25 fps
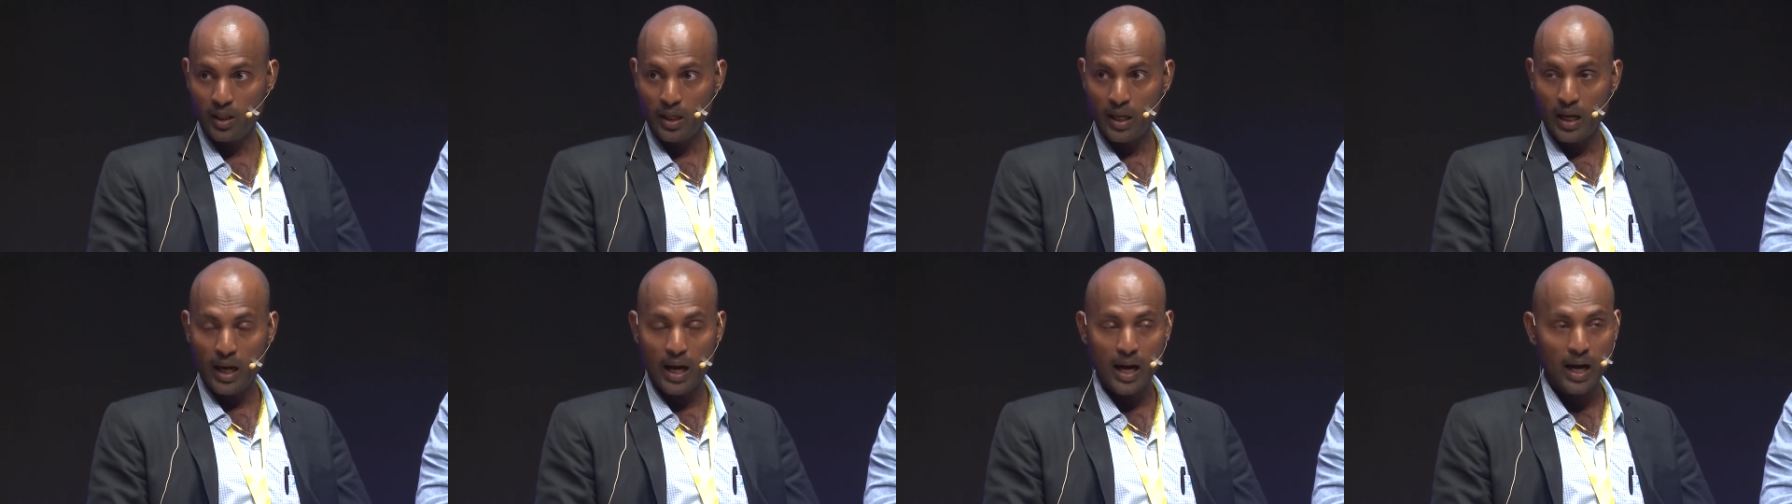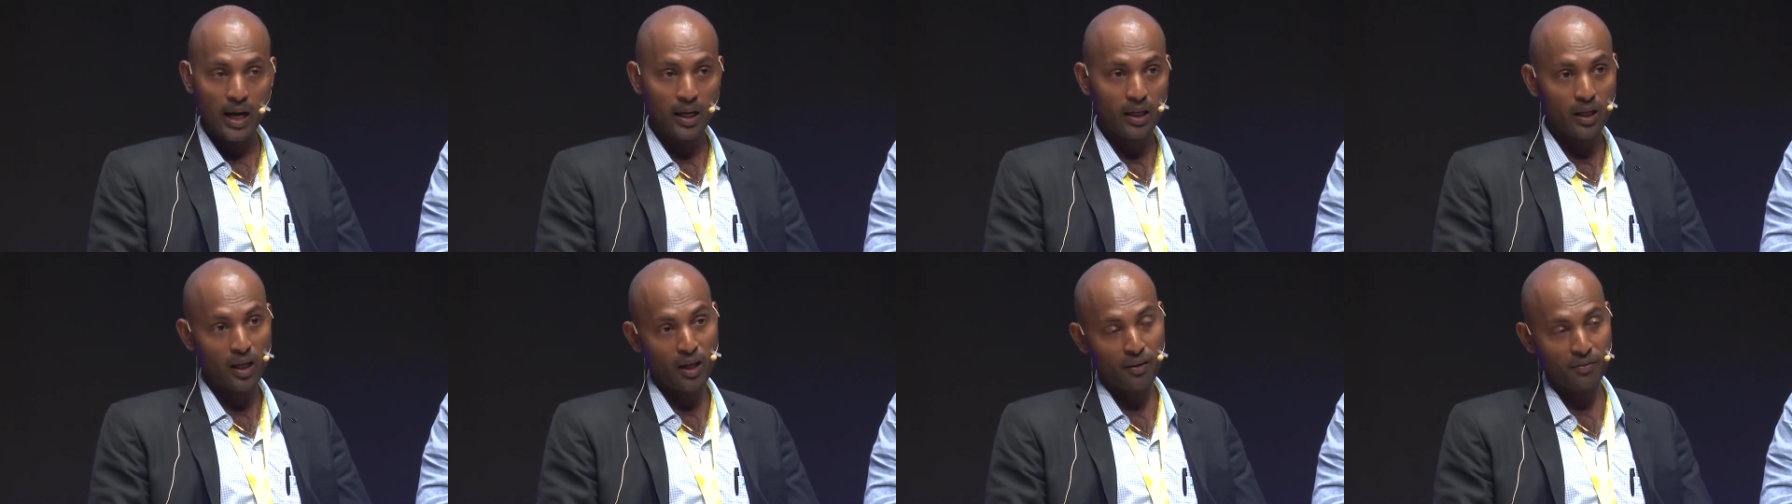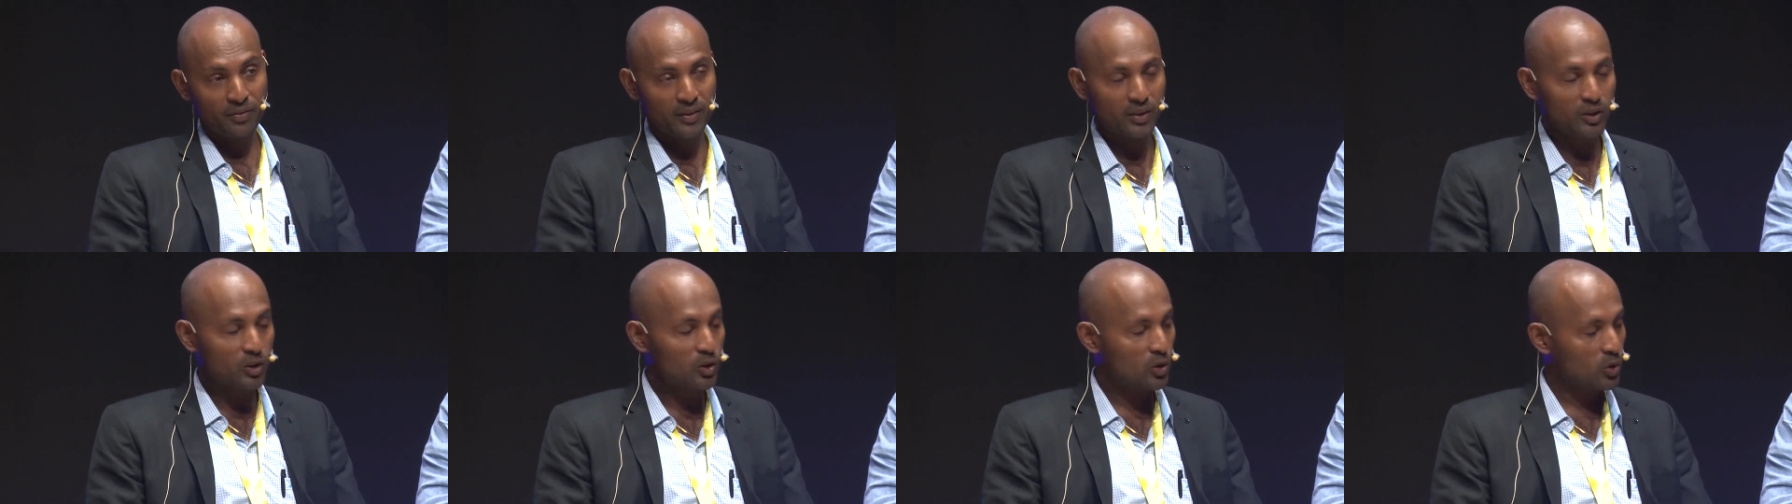and after
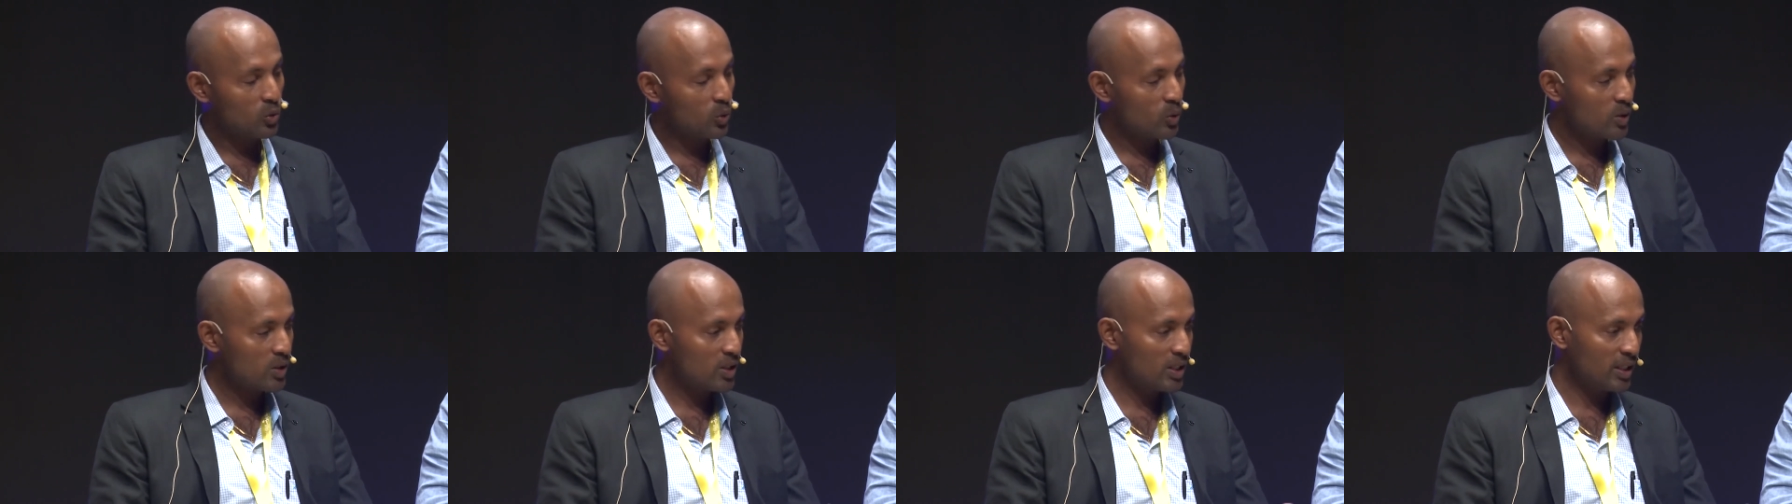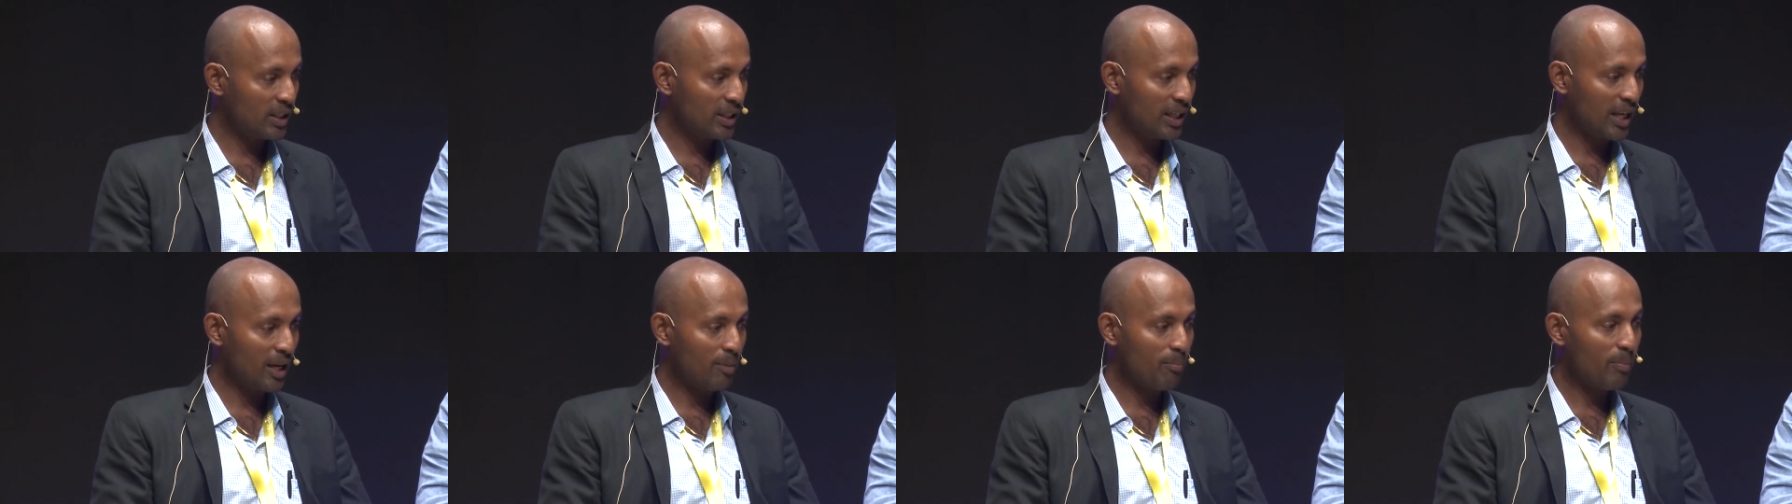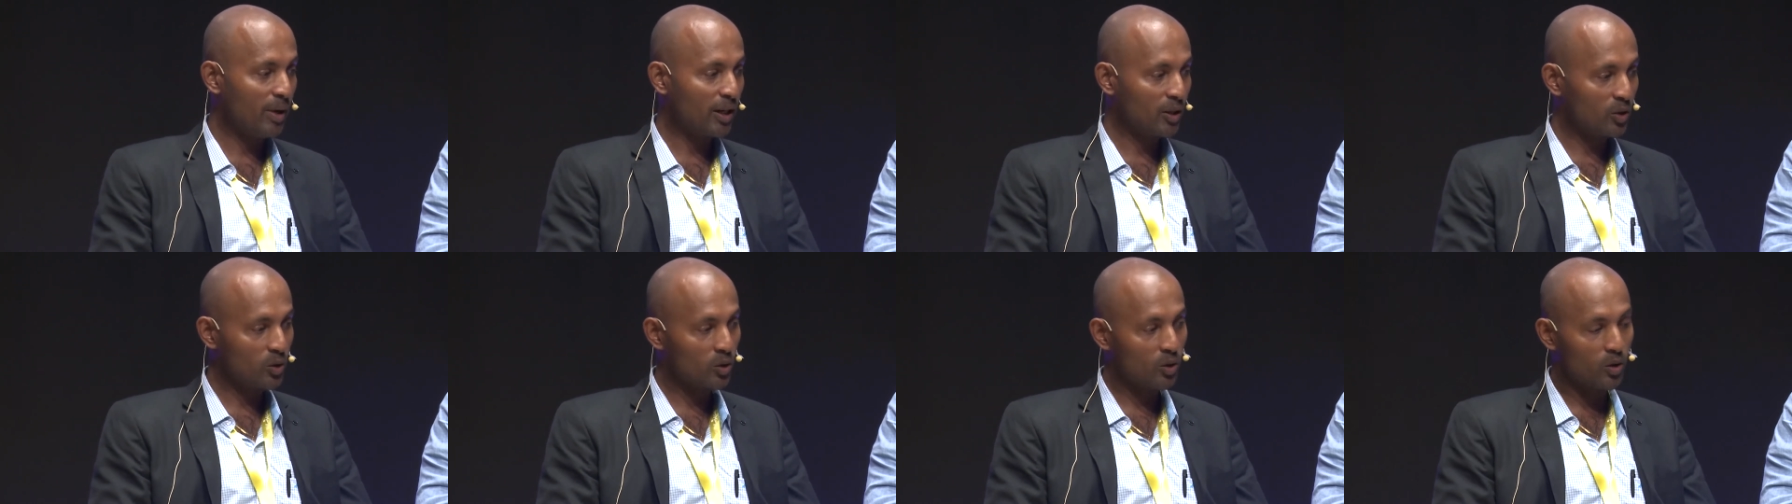the tour, she came
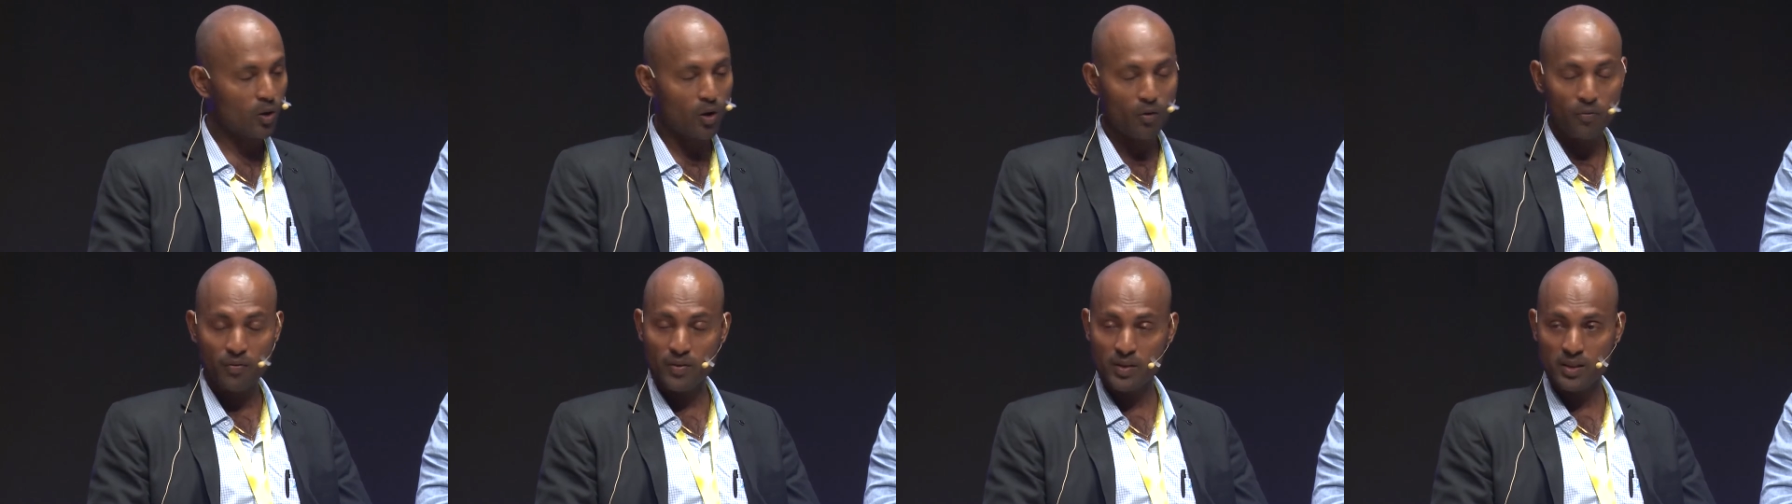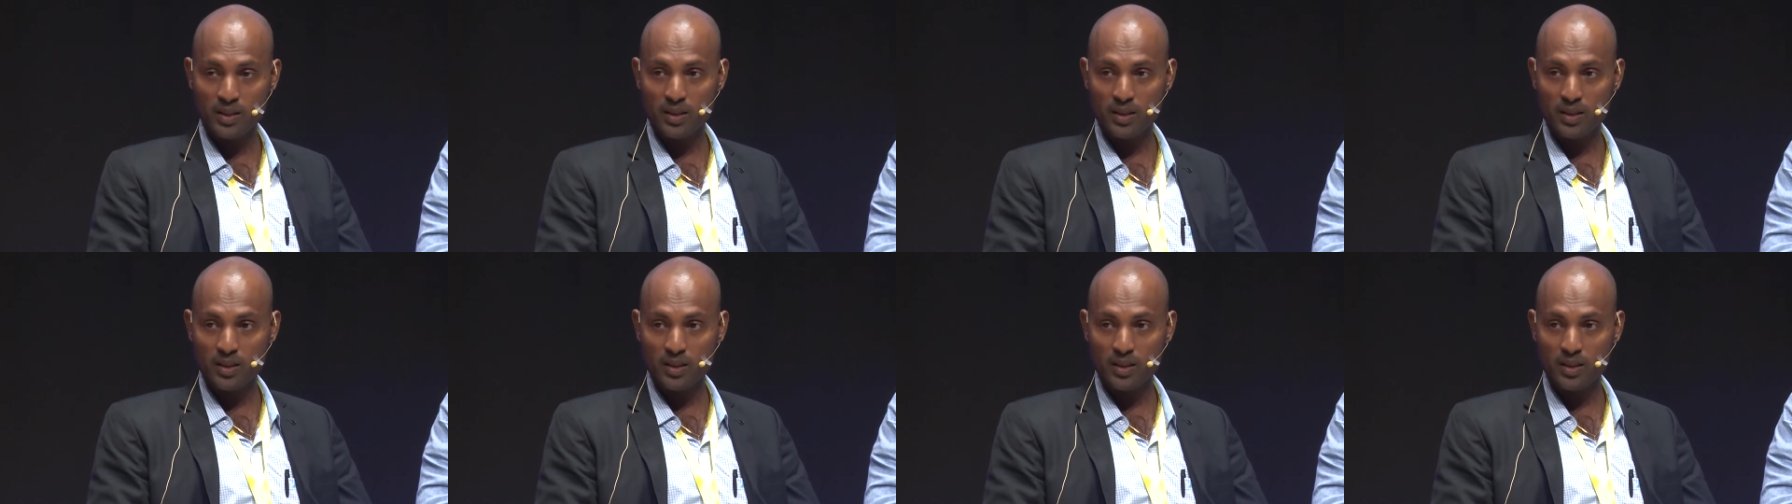back to our office